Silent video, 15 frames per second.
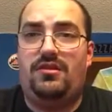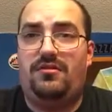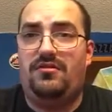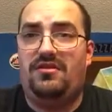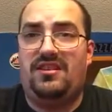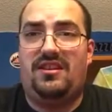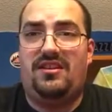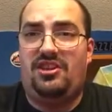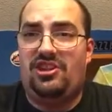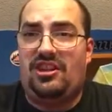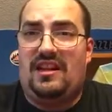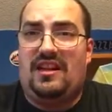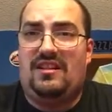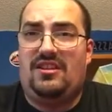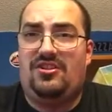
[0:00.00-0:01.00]
Who's going to
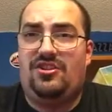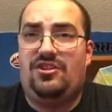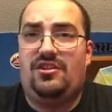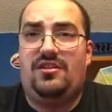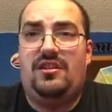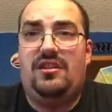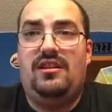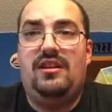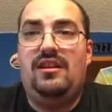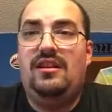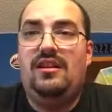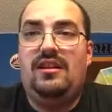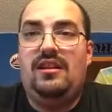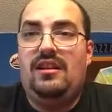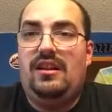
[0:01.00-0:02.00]
challenge
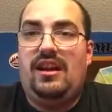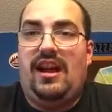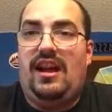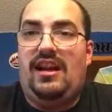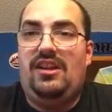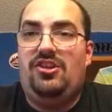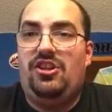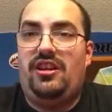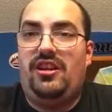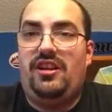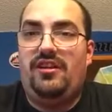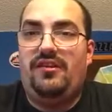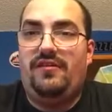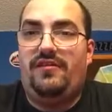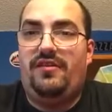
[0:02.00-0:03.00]
AJ
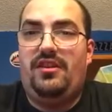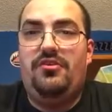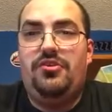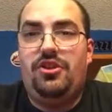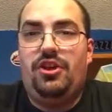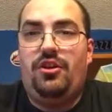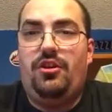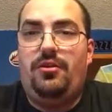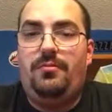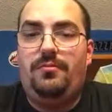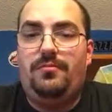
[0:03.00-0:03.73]
in the future?